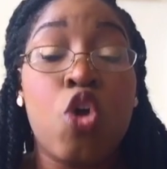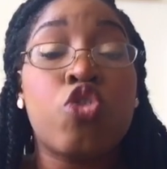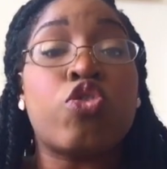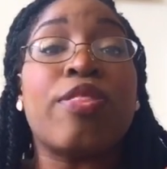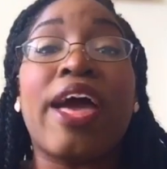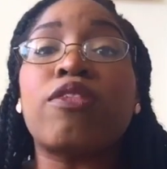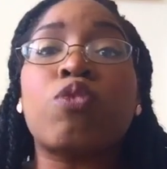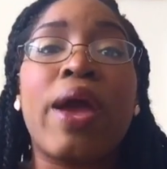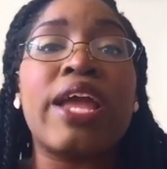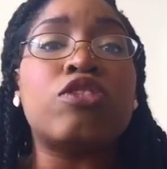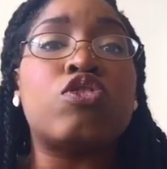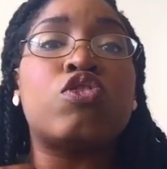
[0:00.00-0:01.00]
So that's
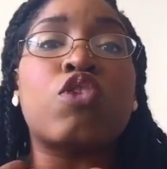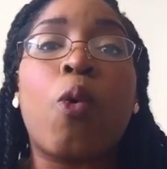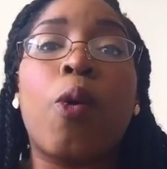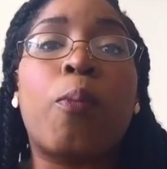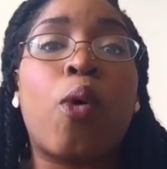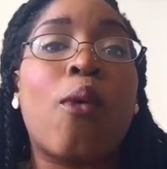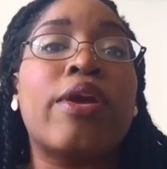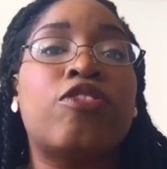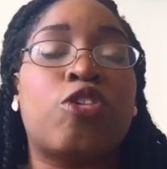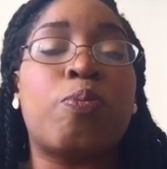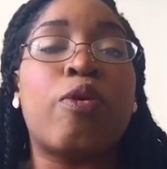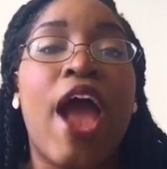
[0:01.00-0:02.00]
why it's so important
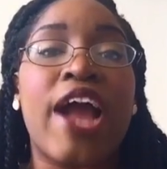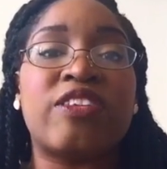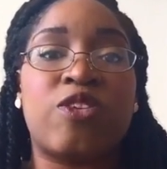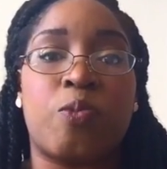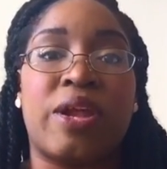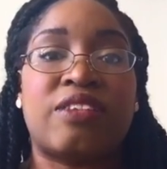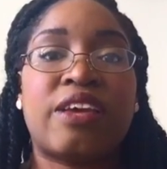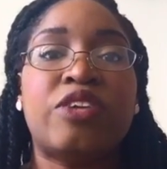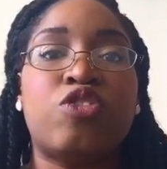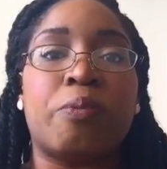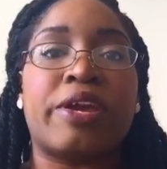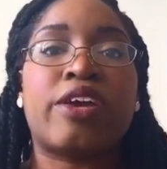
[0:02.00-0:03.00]
to practice
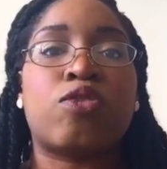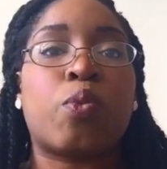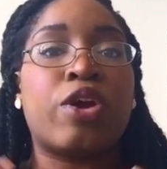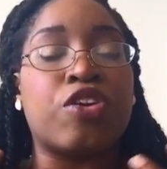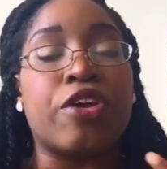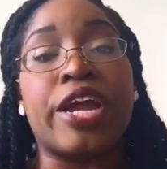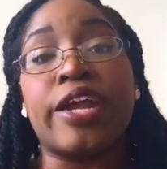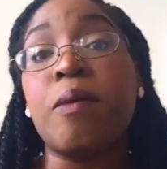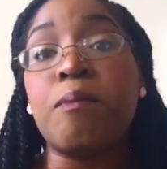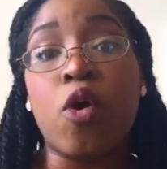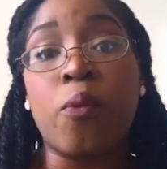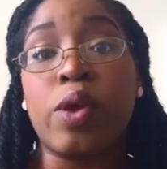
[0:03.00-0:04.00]
meditation, because when you're in
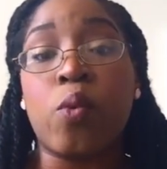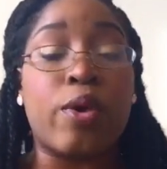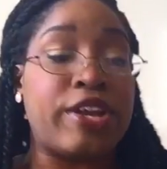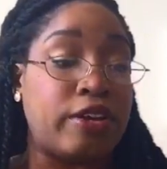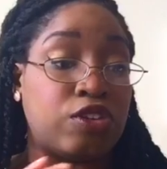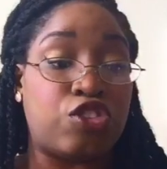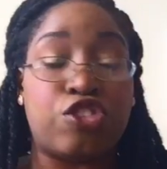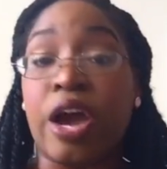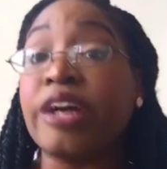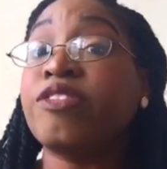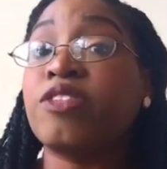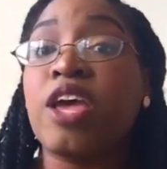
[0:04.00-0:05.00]
a moment where you're
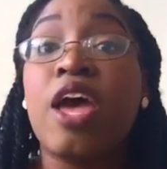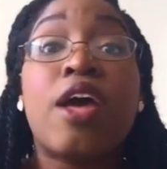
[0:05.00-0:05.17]
just